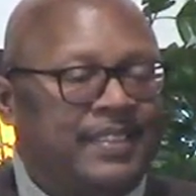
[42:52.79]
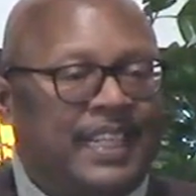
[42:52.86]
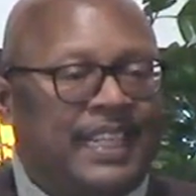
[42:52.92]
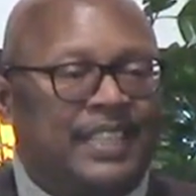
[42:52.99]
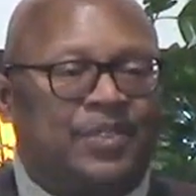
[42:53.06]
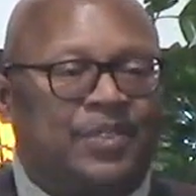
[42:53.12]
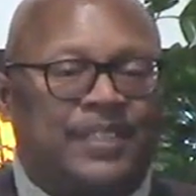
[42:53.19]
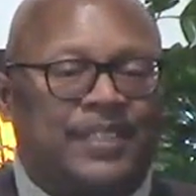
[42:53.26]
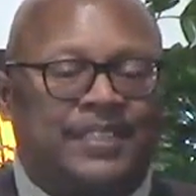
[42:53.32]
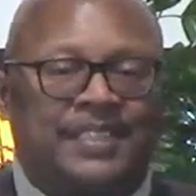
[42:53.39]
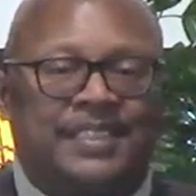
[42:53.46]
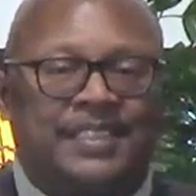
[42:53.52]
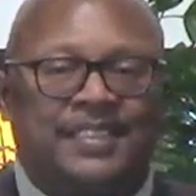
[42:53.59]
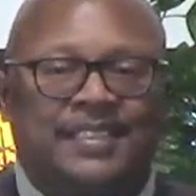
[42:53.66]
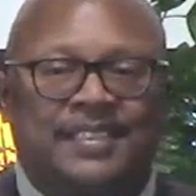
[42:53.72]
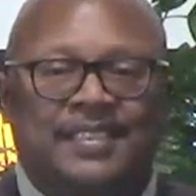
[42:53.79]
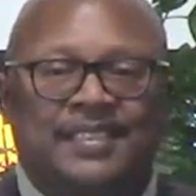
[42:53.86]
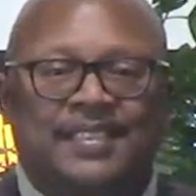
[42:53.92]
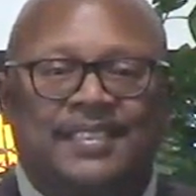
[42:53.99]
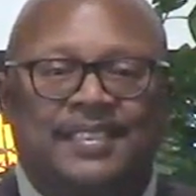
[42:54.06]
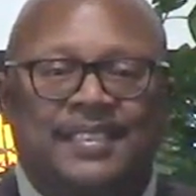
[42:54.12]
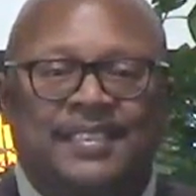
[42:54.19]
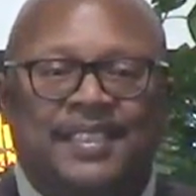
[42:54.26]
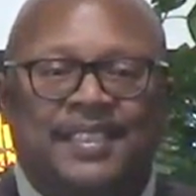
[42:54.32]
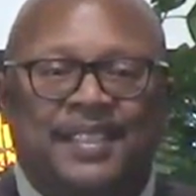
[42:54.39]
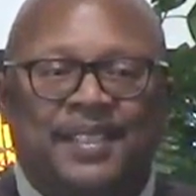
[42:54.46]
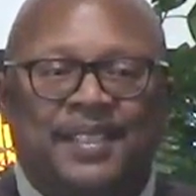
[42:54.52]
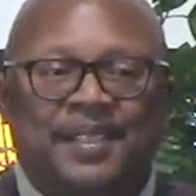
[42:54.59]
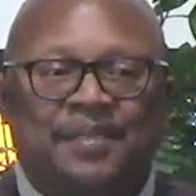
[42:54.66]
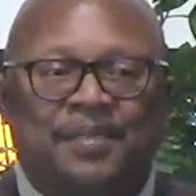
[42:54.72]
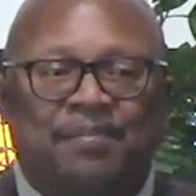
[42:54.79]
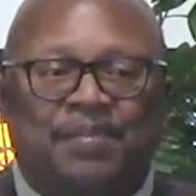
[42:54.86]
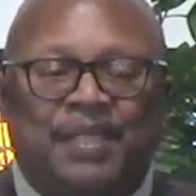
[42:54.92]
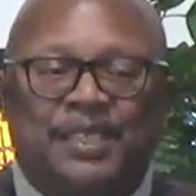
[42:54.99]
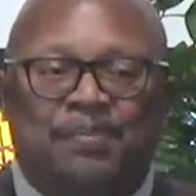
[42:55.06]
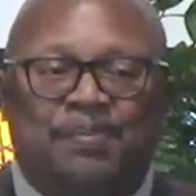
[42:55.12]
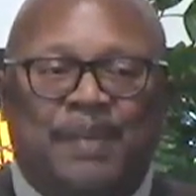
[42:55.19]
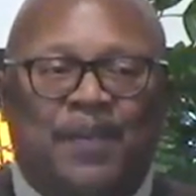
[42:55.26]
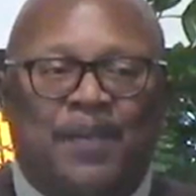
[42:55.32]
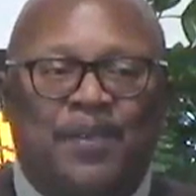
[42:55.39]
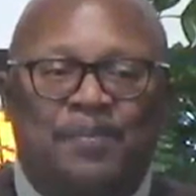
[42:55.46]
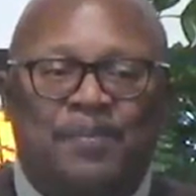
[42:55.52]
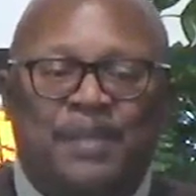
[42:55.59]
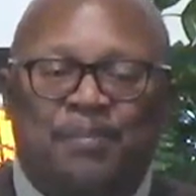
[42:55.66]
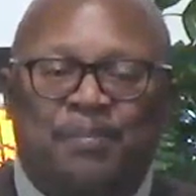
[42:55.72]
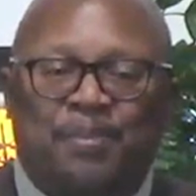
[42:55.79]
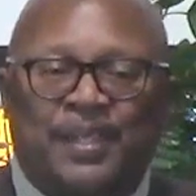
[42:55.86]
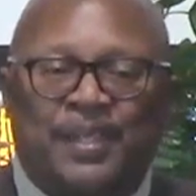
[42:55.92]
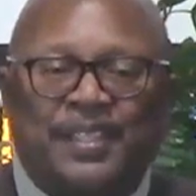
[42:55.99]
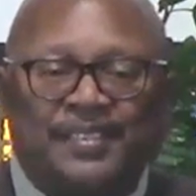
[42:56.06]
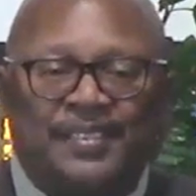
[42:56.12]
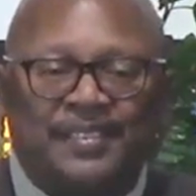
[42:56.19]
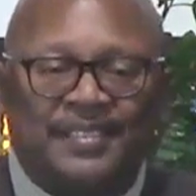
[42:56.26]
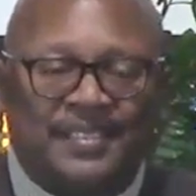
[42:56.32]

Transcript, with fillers: I trust you. Please bow with me in prayer.